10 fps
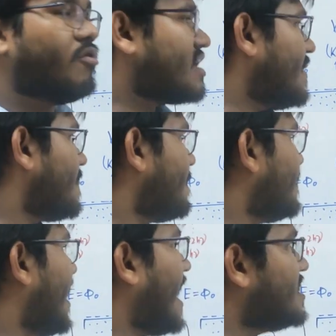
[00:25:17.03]
and
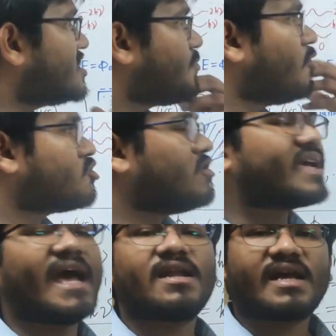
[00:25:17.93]
this photon can
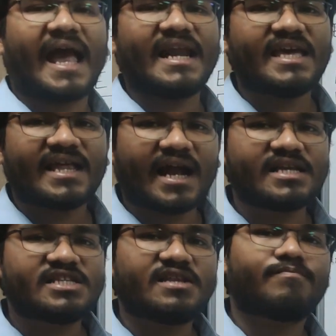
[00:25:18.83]
carry energy in
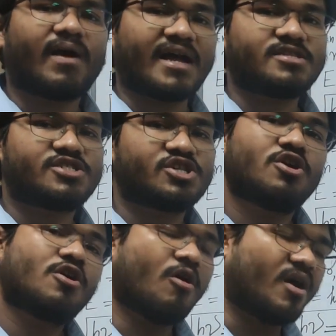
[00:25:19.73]
bunch or
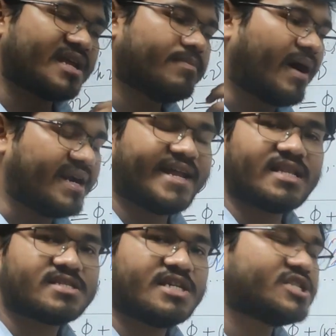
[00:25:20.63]
in bundles.
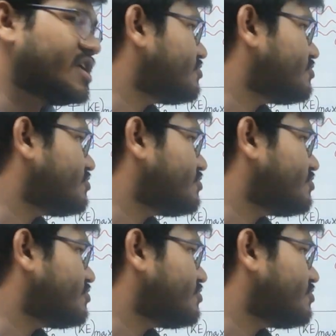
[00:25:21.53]
It will have some